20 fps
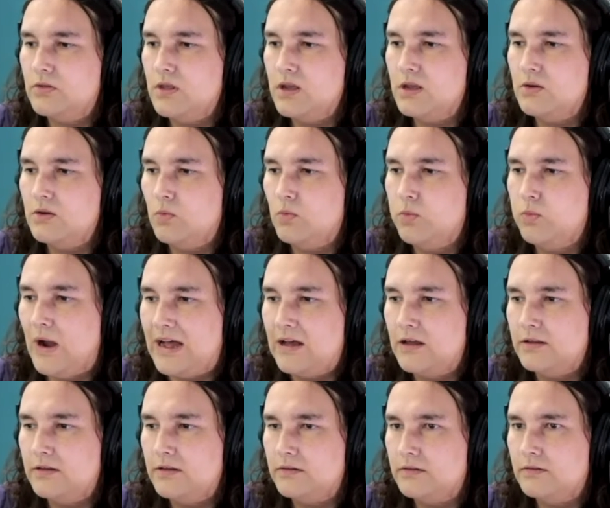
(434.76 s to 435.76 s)

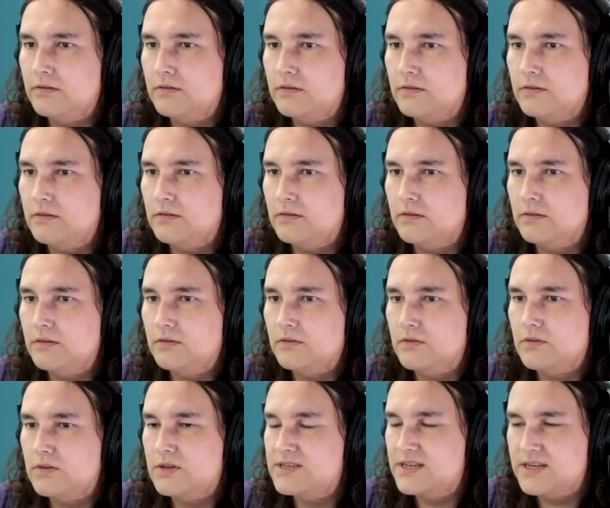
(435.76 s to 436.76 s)
while
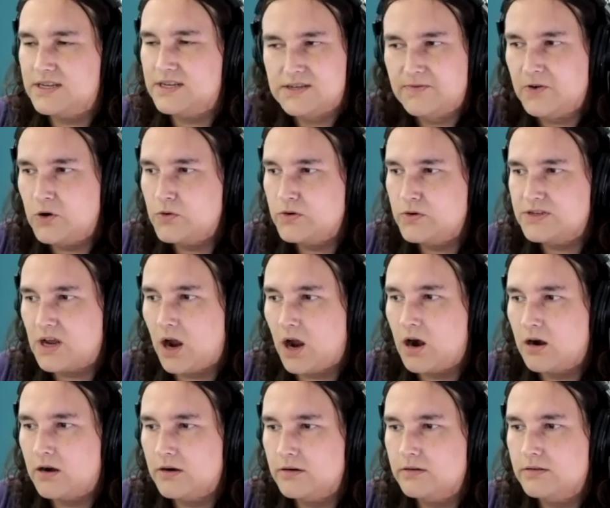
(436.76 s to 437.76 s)
cis folks
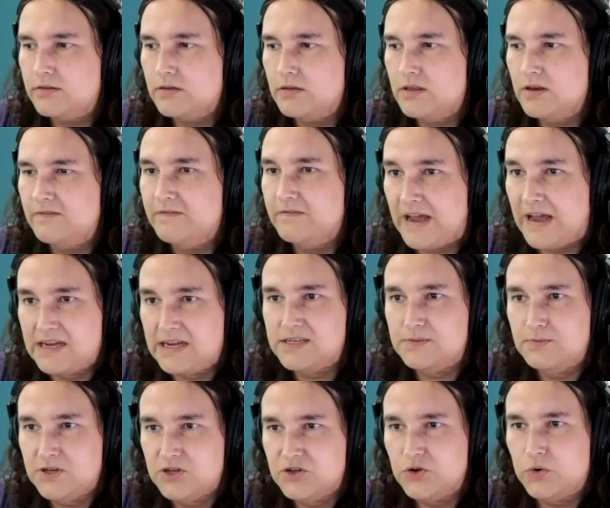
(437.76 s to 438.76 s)
are the
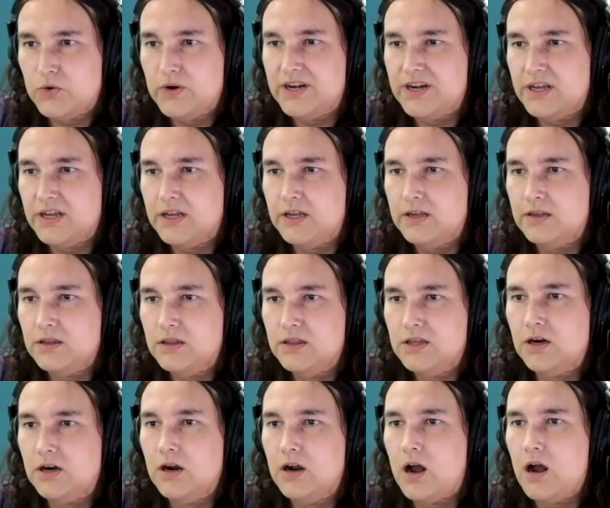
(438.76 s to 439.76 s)
vast majority,
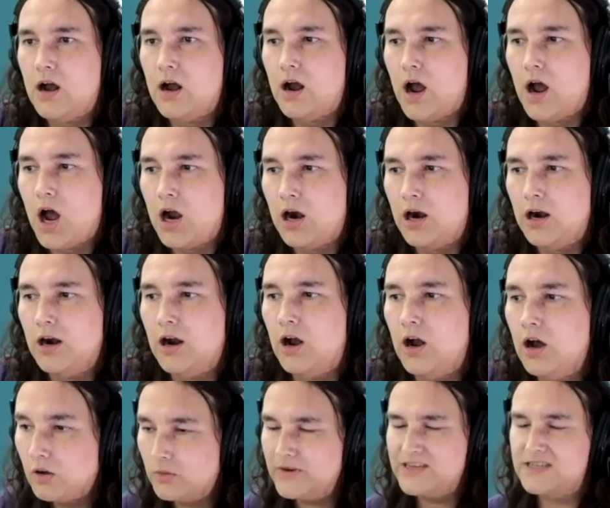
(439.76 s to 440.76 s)
there are
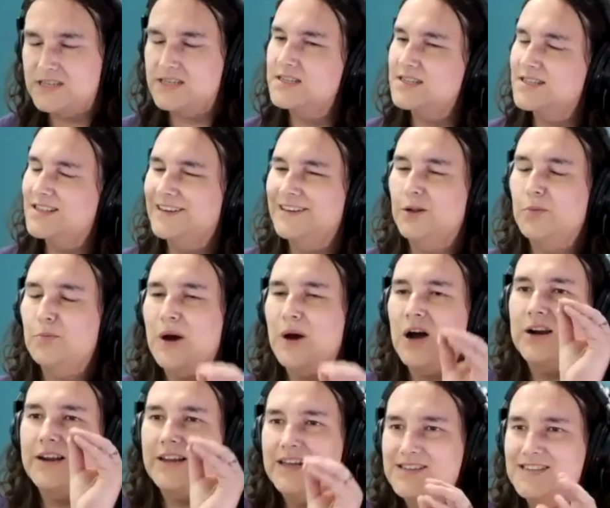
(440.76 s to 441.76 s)
always these little
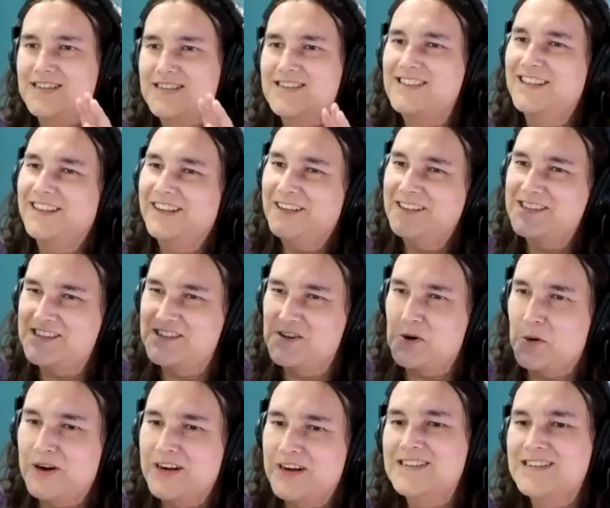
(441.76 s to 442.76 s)
pockets, these little
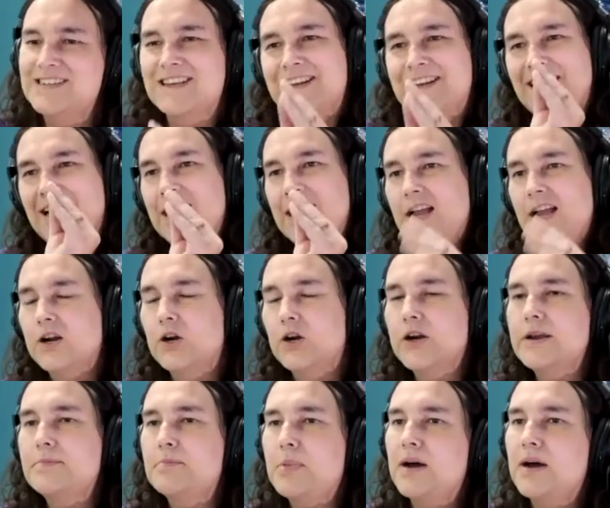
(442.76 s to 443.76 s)
stories that
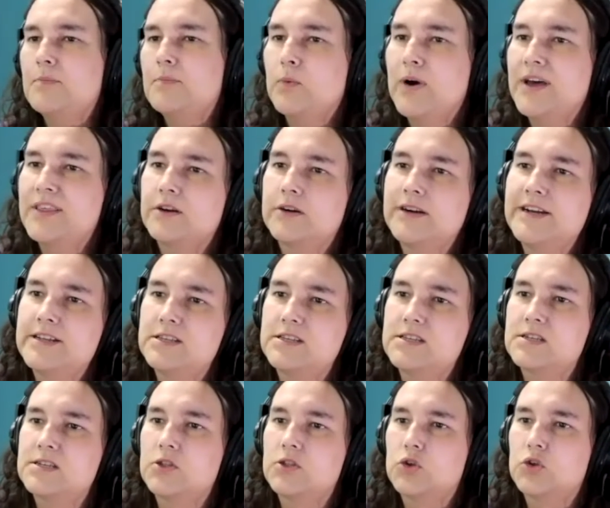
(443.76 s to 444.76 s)
creep up, whether
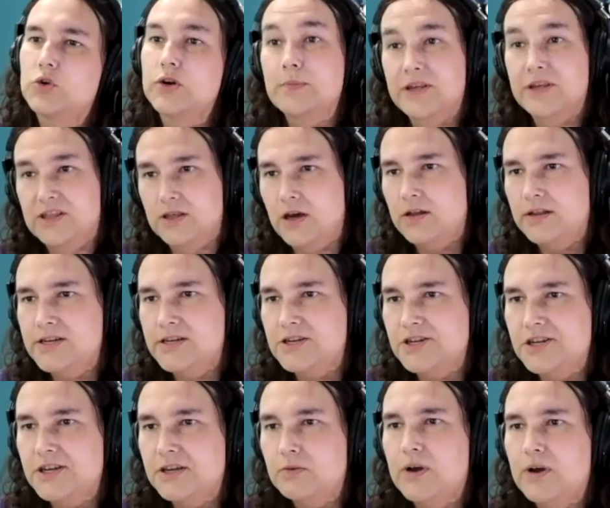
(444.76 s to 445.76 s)
it's through
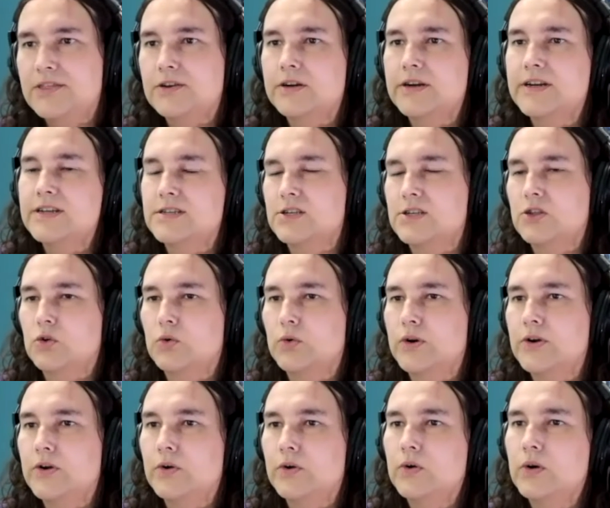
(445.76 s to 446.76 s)
mythology, whether it's
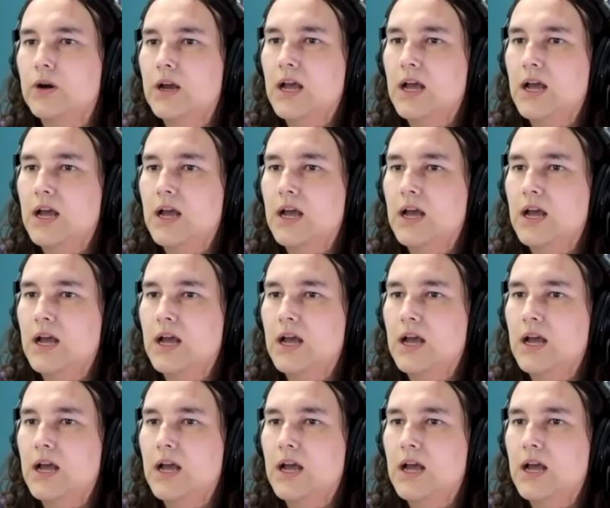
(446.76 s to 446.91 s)
through